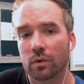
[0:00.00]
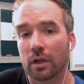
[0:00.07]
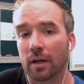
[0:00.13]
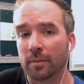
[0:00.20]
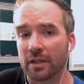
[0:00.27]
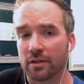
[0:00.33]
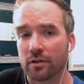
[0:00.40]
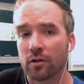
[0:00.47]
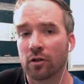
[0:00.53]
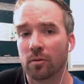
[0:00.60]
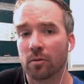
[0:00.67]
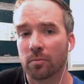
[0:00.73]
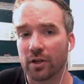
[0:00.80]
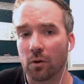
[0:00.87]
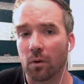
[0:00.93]
I mean, it's going
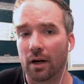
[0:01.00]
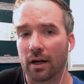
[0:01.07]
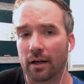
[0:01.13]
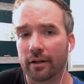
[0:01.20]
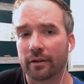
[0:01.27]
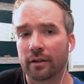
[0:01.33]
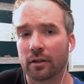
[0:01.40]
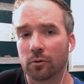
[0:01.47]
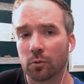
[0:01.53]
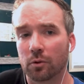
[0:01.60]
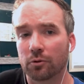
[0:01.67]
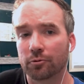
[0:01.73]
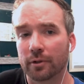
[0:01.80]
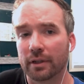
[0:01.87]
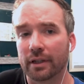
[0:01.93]
to be a while. I think
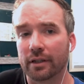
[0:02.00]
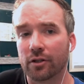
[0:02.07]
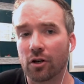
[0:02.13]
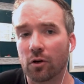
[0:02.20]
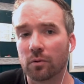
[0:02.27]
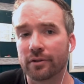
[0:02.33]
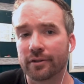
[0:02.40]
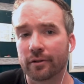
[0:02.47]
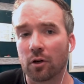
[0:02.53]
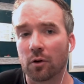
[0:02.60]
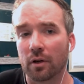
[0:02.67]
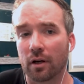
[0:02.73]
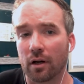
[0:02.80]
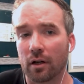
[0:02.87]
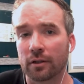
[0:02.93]
we'll really know what's
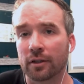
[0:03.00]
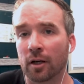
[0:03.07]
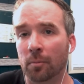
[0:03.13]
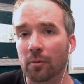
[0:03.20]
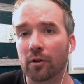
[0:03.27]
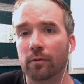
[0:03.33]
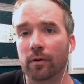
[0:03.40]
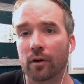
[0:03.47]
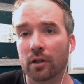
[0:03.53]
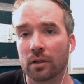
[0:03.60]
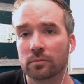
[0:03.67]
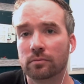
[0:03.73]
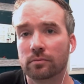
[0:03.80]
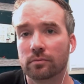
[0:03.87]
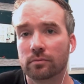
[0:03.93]
going on come the
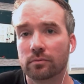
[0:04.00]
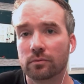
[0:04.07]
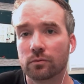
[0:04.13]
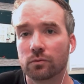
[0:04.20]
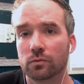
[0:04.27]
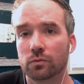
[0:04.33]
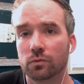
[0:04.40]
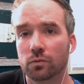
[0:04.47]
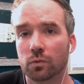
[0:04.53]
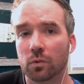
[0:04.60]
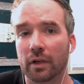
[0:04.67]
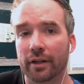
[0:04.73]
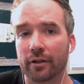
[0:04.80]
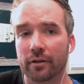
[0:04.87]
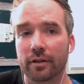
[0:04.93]
fall
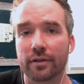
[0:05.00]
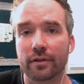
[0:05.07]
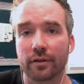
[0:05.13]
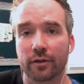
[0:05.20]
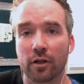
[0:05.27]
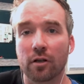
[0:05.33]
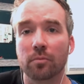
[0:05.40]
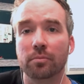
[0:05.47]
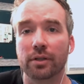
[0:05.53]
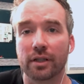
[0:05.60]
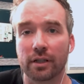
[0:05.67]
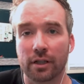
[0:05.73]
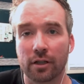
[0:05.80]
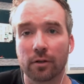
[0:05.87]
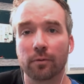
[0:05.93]
whether this is going to
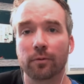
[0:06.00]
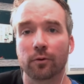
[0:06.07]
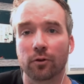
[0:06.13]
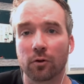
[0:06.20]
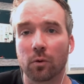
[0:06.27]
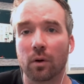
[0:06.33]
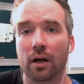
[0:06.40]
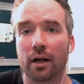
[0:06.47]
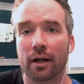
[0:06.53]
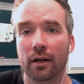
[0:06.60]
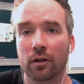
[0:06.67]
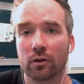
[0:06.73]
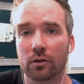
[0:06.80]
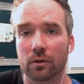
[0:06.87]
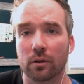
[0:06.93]
be here for a
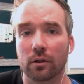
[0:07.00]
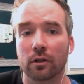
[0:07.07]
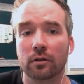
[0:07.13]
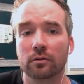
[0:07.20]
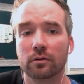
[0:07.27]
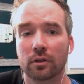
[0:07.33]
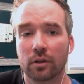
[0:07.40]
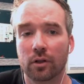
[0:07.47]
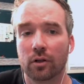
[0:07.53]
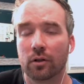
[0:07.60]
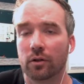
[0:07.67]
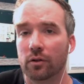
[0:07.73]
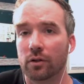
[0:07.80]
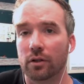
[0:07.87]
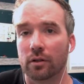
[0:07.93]
while or
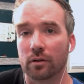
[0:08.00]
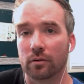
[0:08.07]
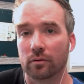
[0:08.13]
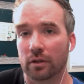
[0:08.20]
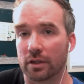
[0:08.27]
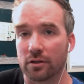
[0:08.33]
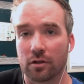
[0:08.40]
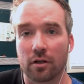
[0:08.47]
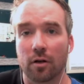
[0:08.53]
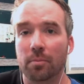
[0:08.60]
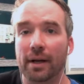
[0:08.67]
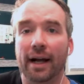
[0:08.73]
you know, it's going to